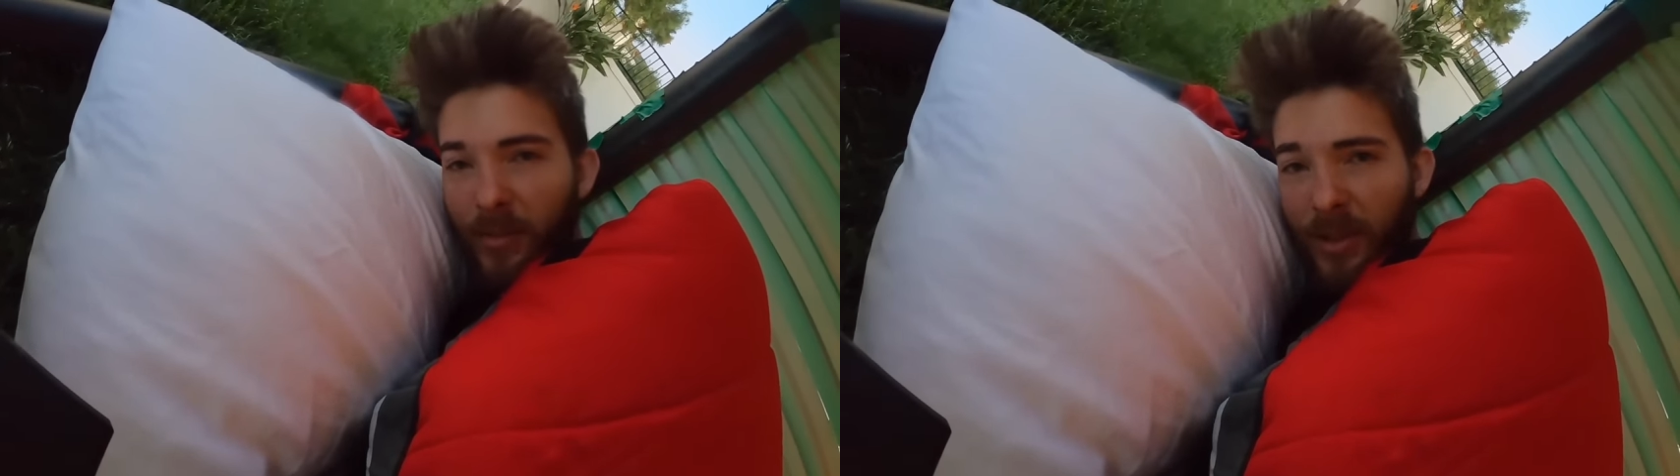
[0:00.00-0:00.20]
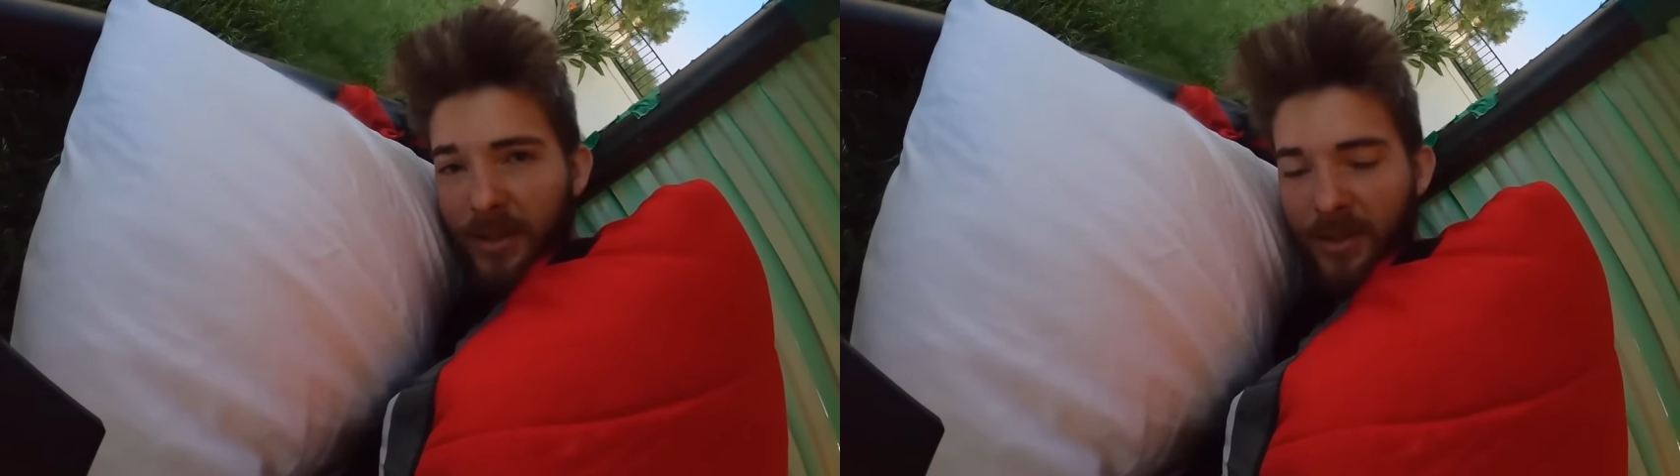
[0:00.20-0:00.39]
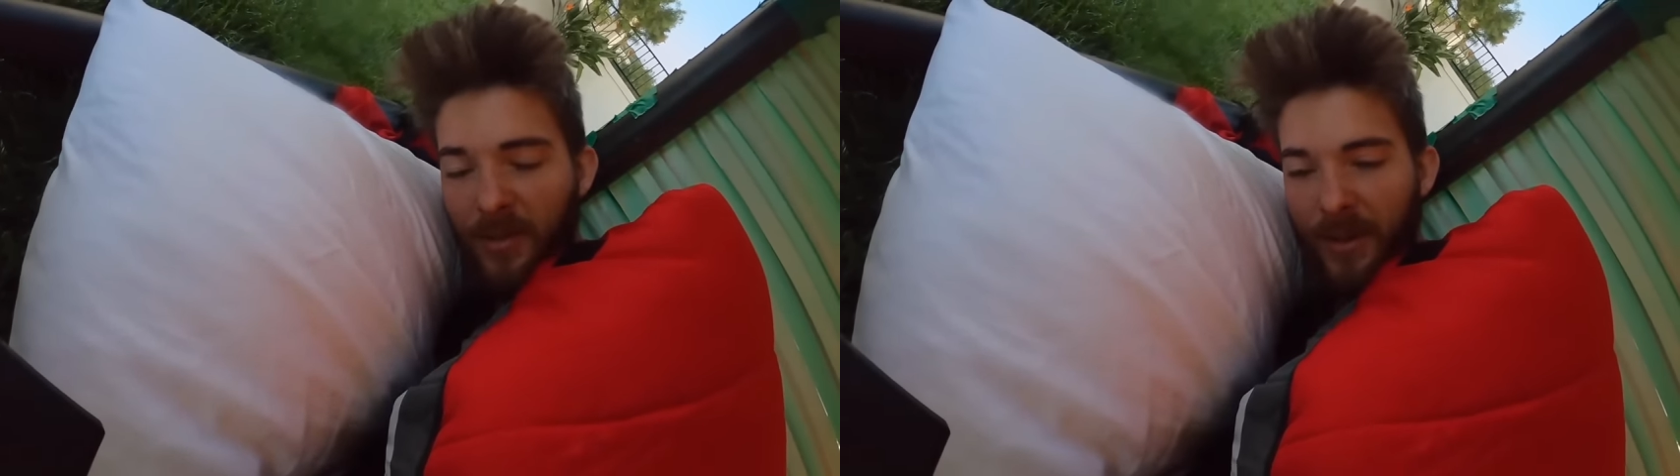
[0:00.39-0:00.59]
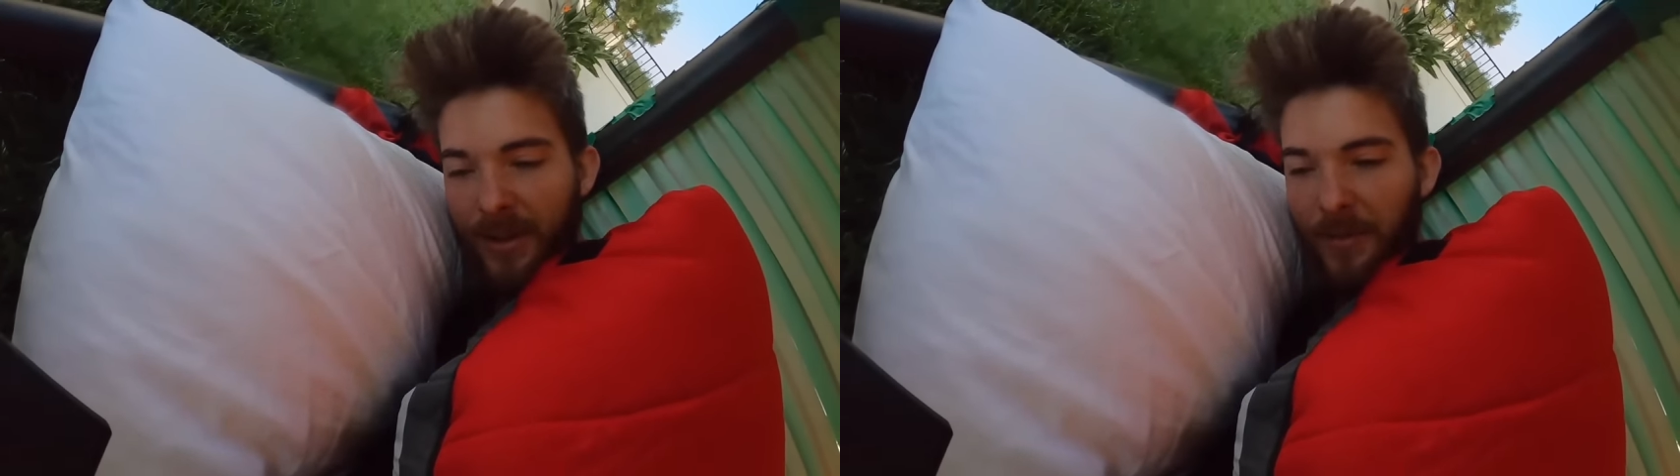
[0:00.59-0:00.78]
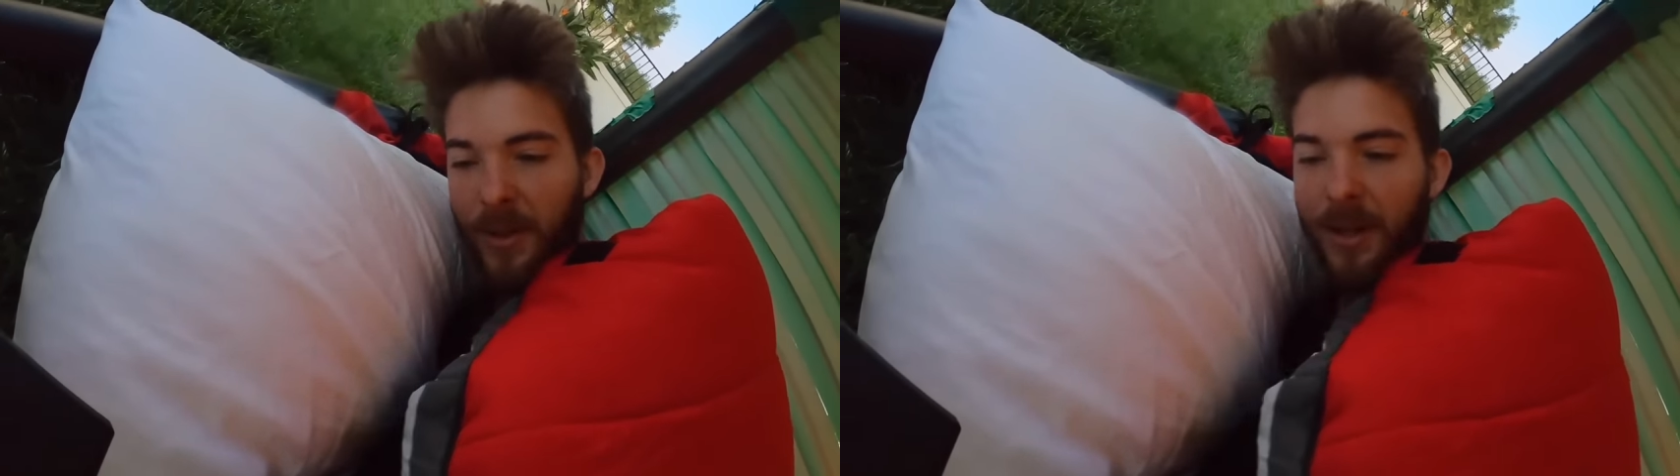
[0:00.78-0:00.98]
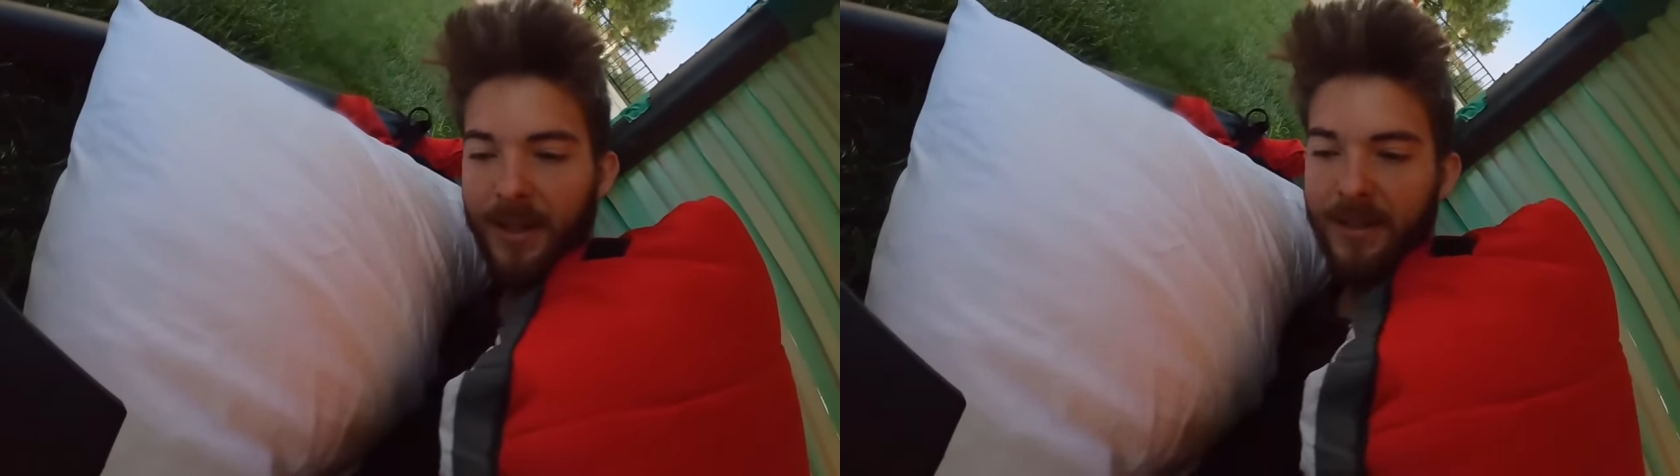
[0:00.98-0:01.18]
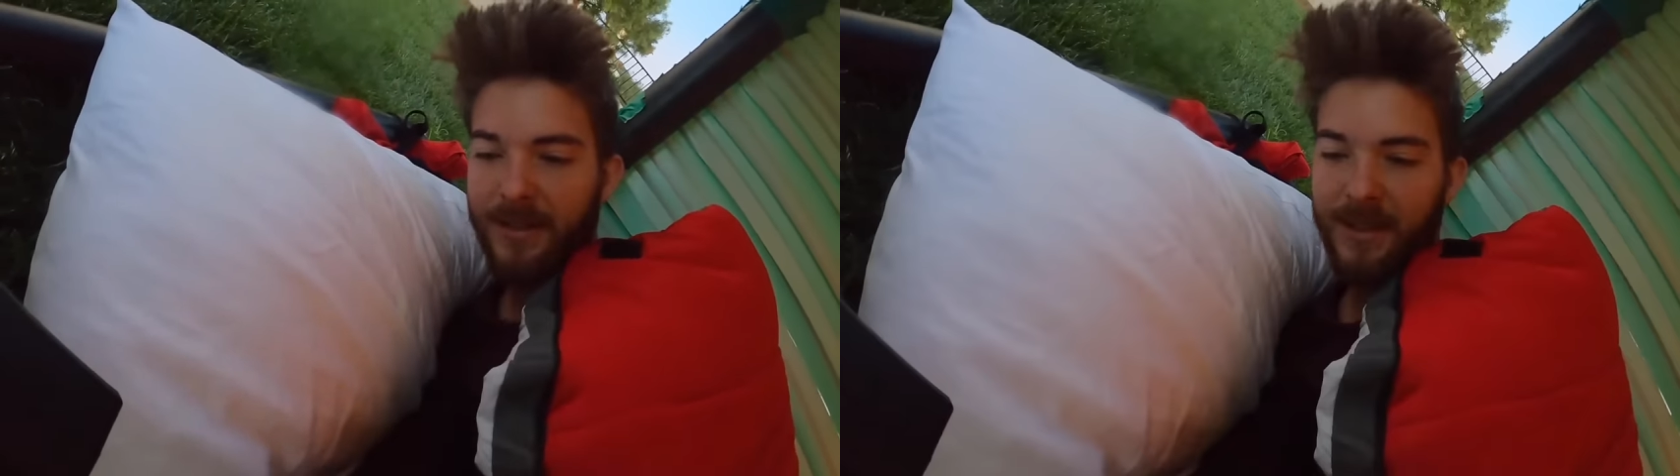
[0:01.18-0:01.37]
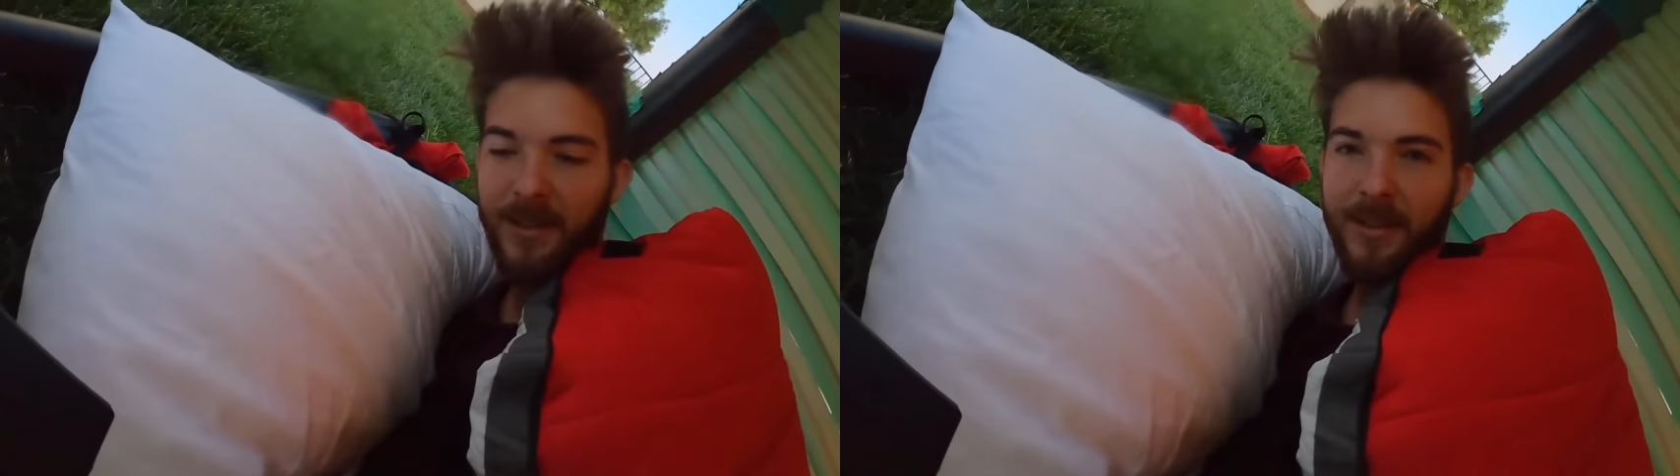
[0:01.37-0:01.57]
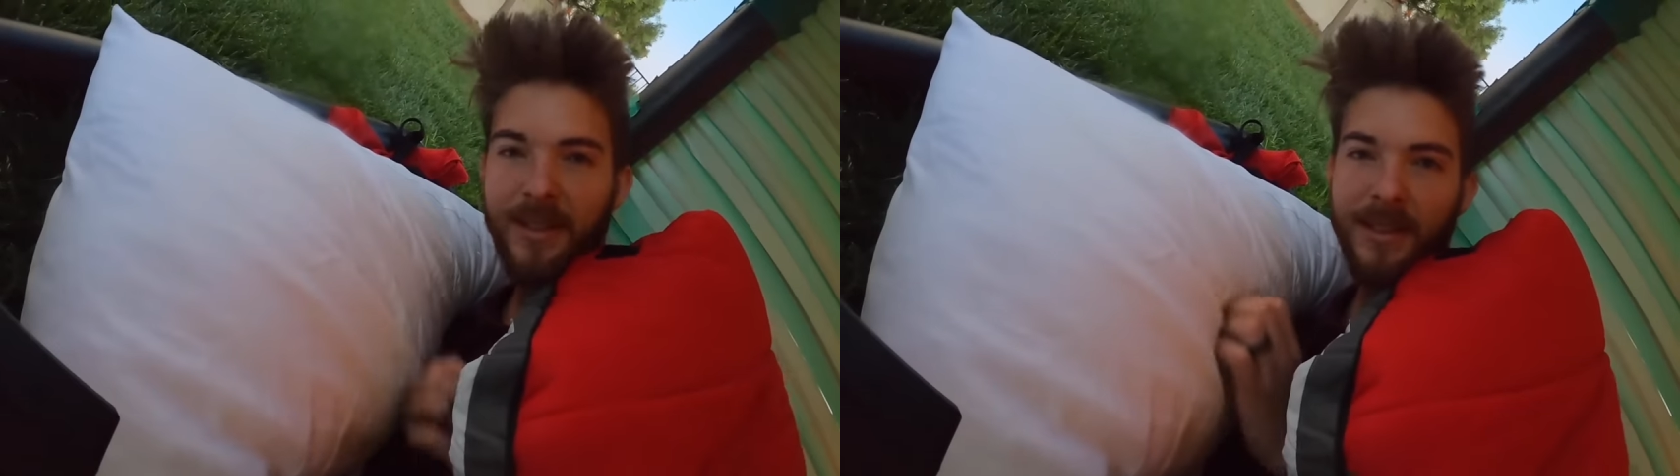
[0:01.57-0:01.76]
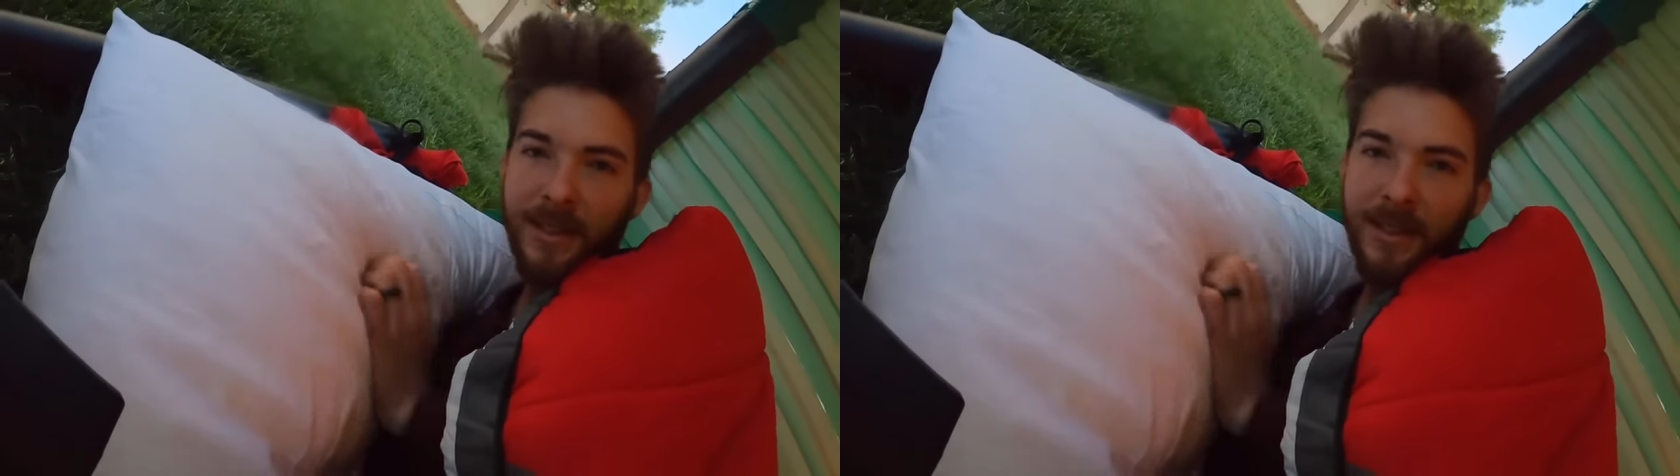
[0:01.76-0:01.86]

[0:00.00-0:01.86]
but let's go wake up Ryan and see how he